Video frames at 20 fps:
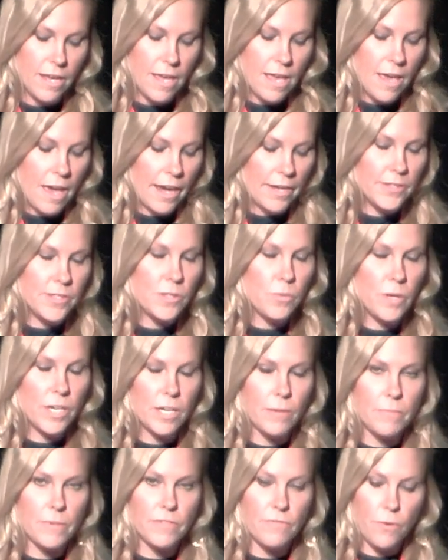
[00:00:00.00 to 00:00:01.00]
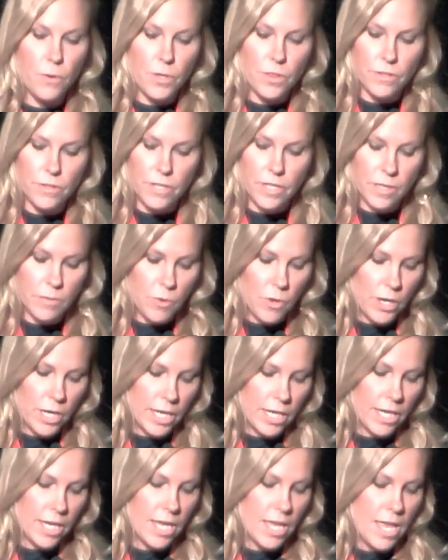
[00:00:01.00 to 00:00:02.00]
I used to wake up at 4:30 in the
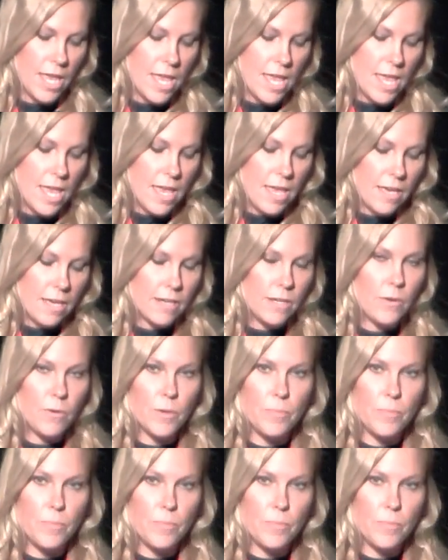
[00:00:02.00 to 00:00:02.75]
morning, go